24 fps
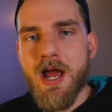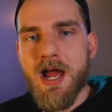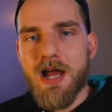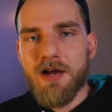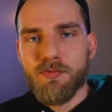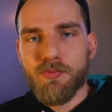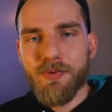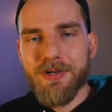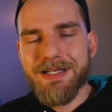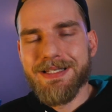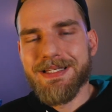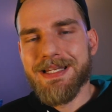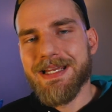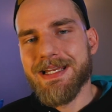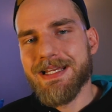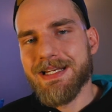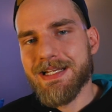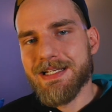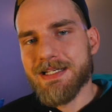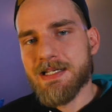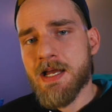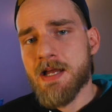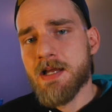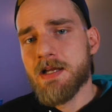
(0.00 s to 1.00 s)

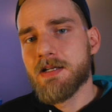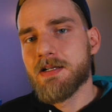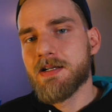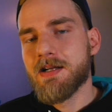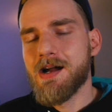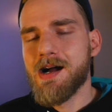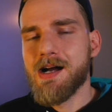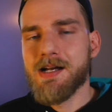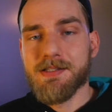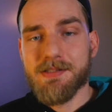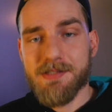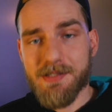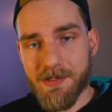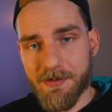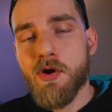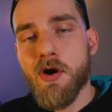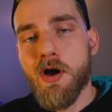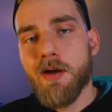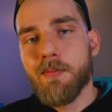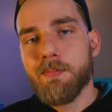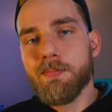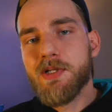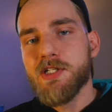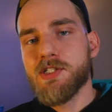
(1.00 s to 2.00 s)
related content.
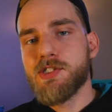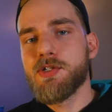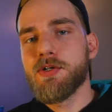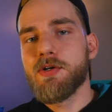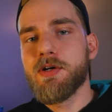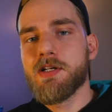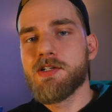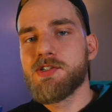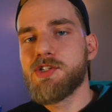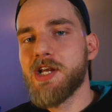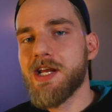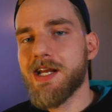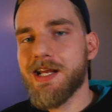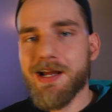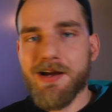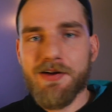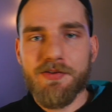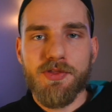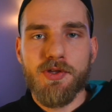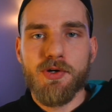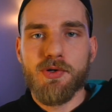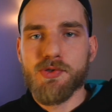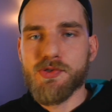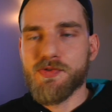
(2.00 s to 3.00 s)
Be sure to check out
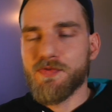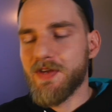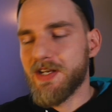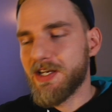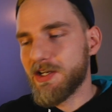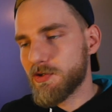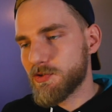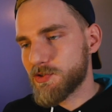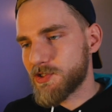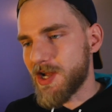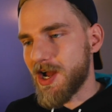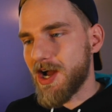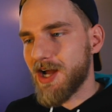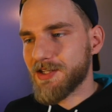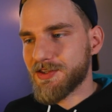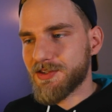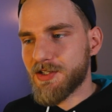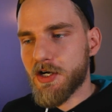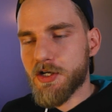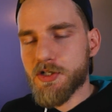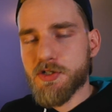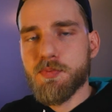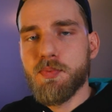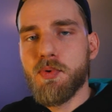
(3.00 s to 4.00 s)
those videos on
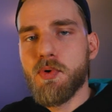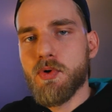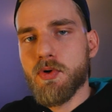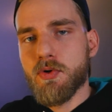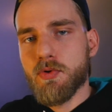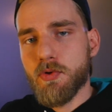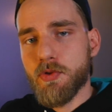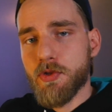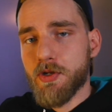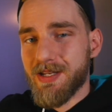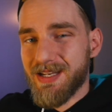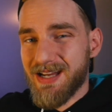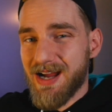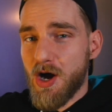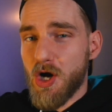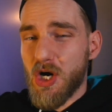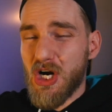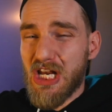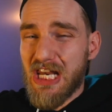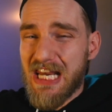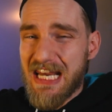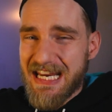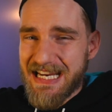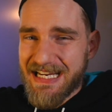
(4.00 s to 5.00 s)
Touch Portal that are
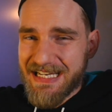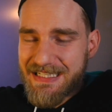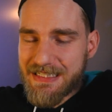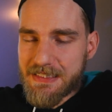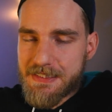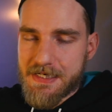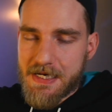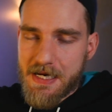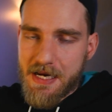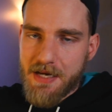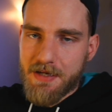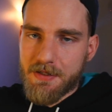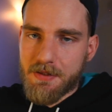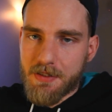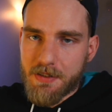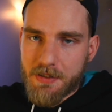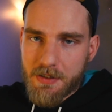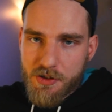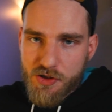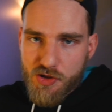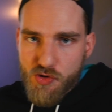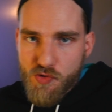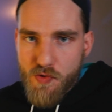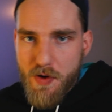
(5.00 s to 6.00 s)
linked in the
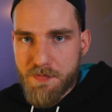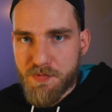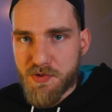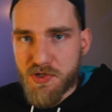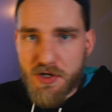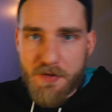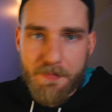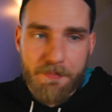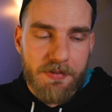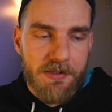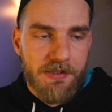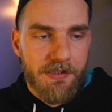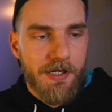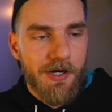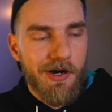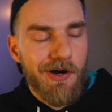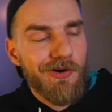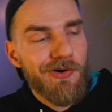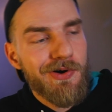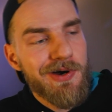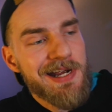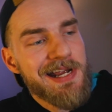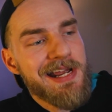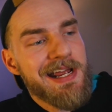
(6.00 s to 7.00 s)
description
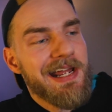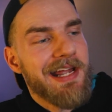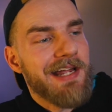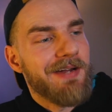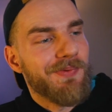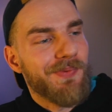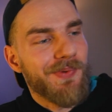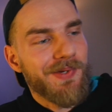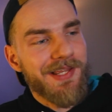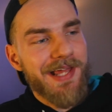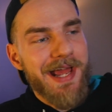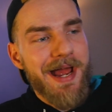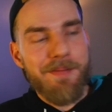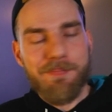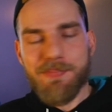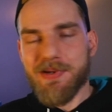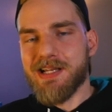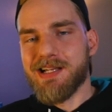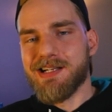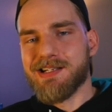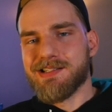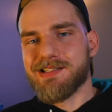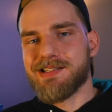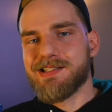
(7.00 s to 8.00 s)
below. And with that
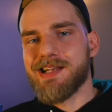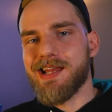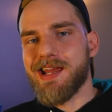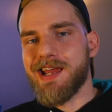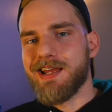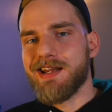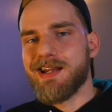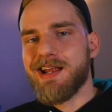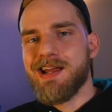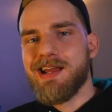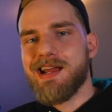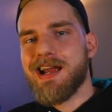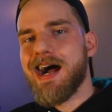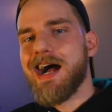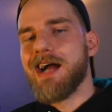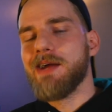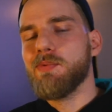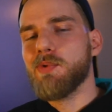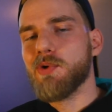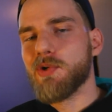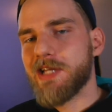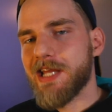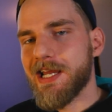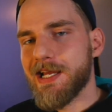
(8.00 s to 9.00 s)
being said, I
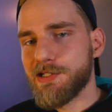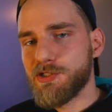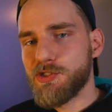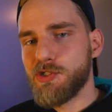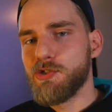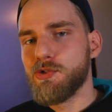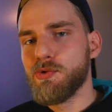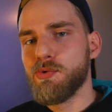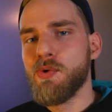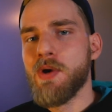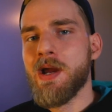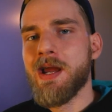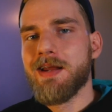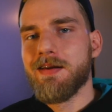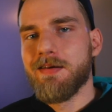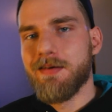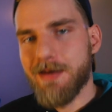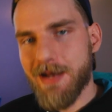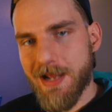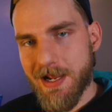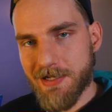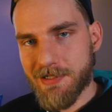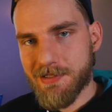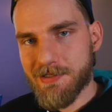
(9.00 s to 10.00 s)
will catch you
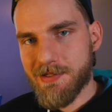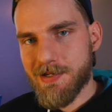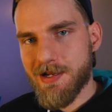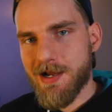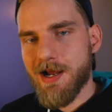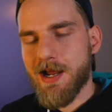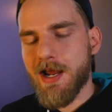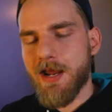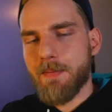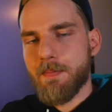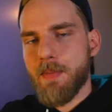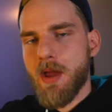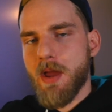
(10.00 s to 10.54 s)
next time.